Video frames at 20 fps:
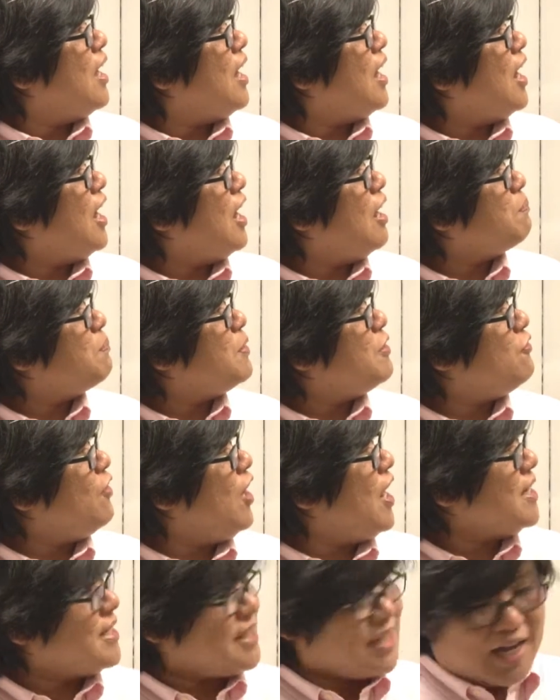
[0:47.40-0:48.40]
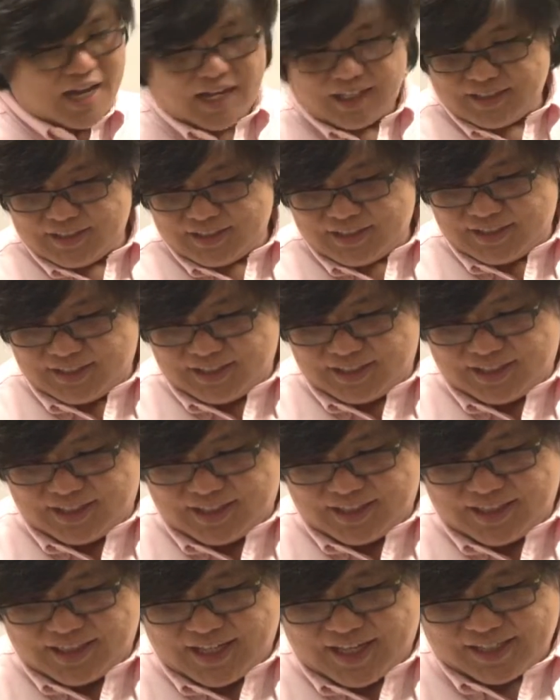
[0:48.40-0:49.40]
Uh, before I start,
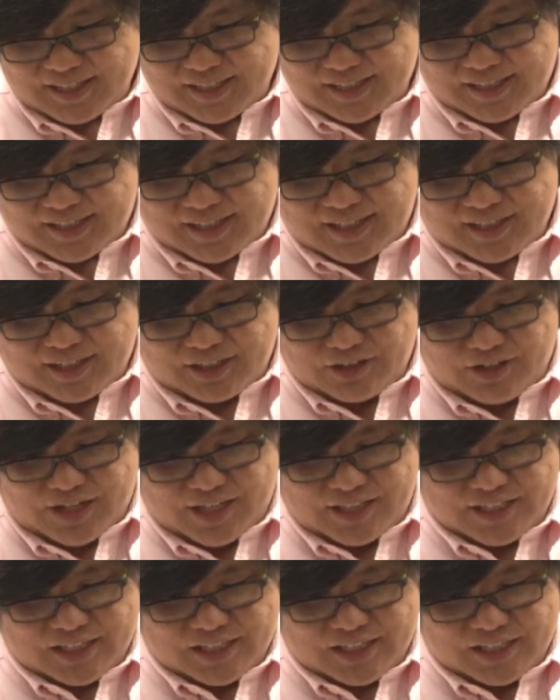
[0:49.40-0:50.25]
let's take a look at